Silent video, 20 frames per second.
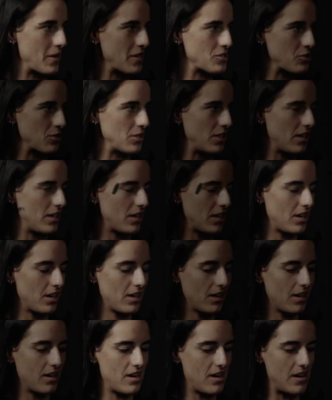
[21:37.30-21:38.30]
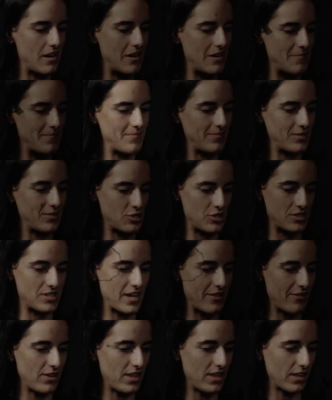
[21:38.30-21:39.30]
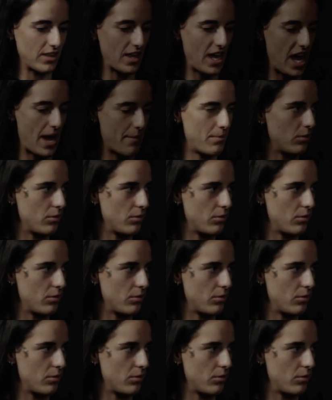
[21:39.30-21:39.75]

in case Indiana fumbles this opportunity.